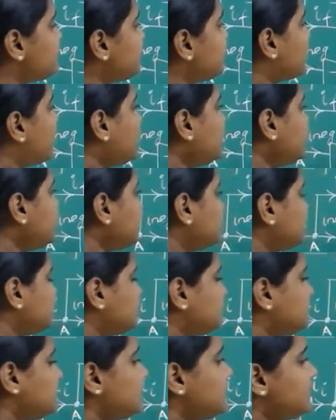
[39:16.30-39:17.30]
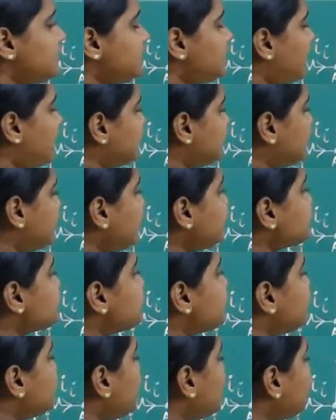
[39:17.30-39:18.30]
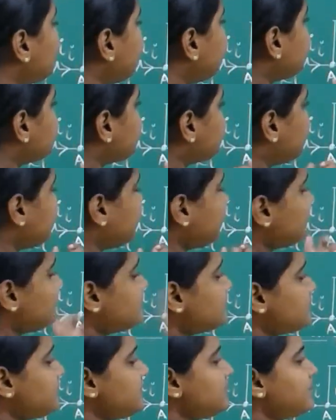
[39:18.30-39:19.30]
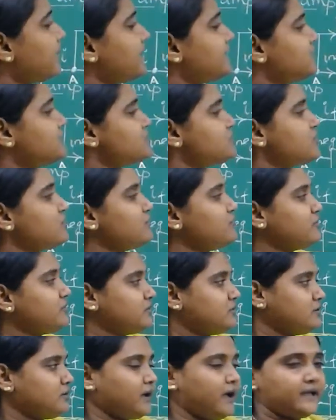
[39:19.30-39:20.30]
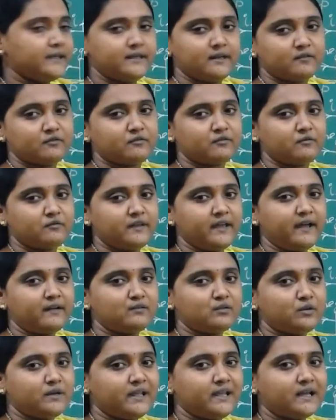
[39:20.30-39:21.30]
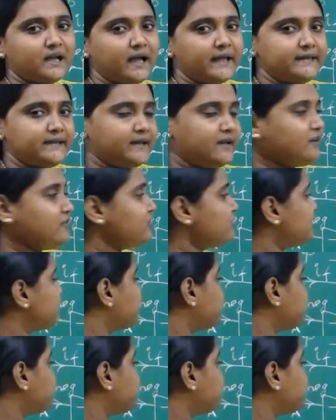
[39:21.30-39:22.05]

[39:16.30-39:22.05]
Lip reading: V0. Otherwise, V0 minus VA will be minus of IF. We have to take IF.